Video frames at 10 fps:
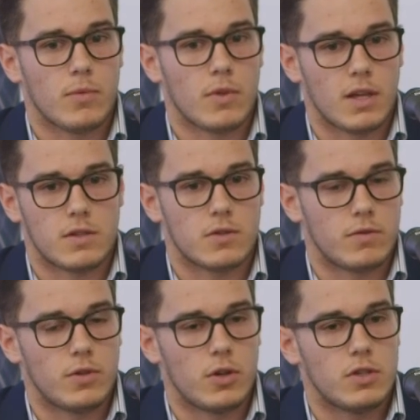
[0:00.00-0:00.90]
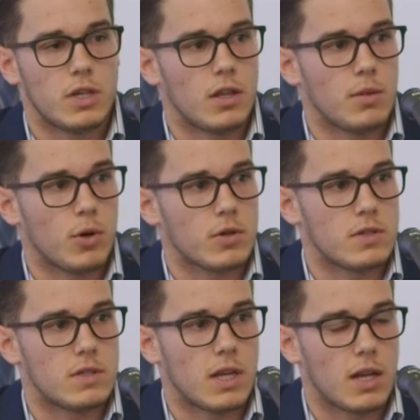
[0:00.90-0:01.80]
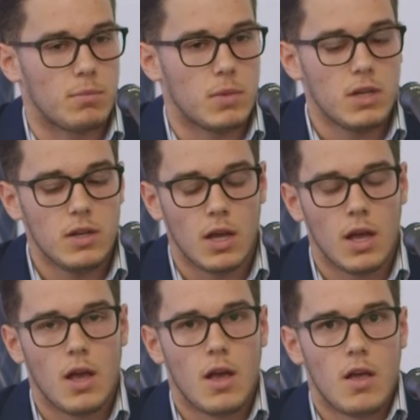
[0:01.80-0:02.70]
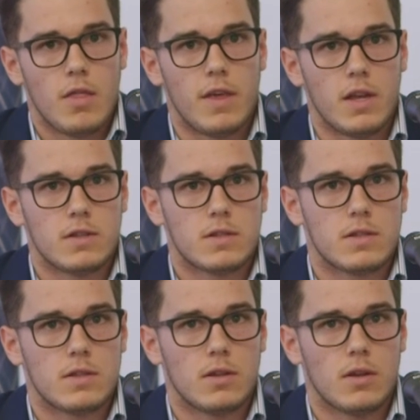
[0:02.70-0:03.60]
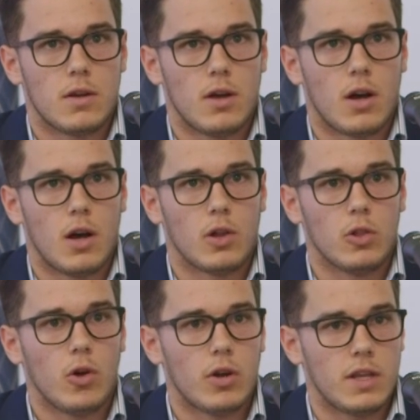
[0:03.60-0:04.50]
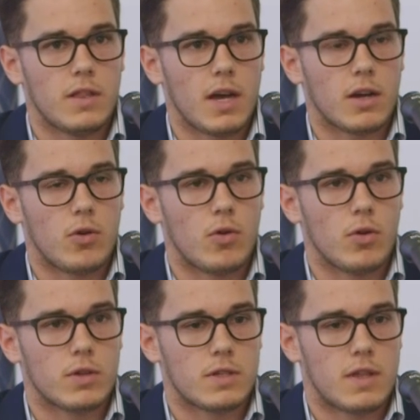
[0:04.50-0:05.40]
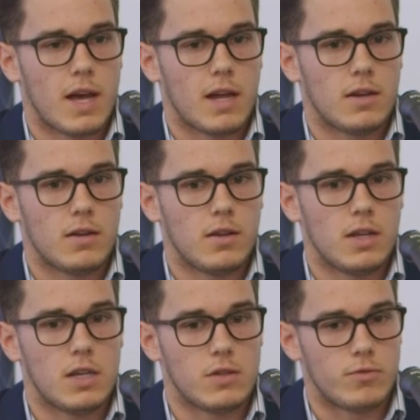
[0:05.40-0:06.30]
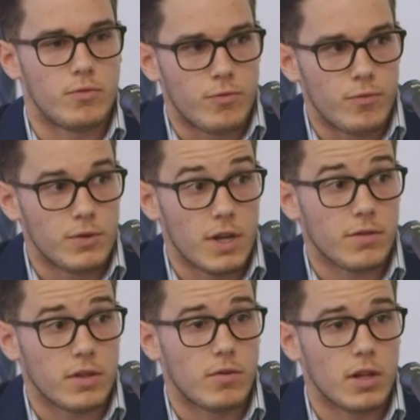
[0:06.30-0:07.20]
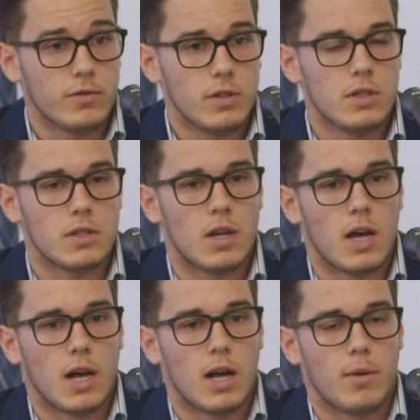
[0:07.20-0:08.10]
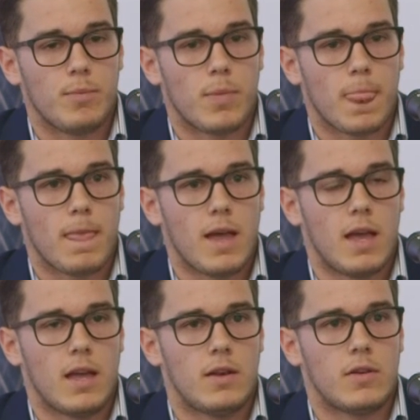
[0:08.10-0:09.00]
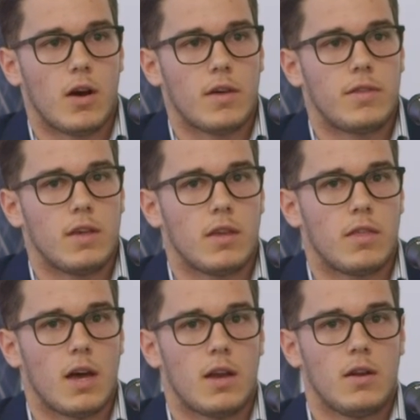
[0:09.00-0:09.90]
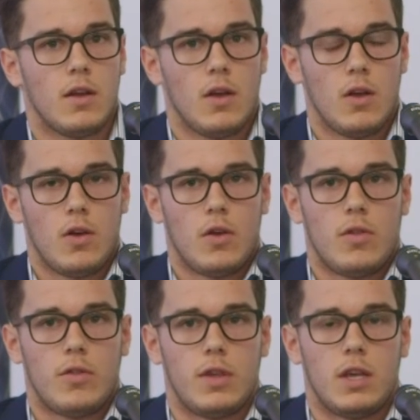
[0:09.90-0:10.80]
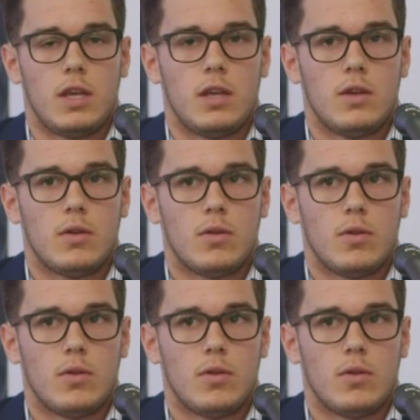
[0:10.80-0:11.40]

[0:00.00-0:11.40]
that's sort of ticking the boxes to get admitted. There's a lot in that course that is definitely relevant, and I think that the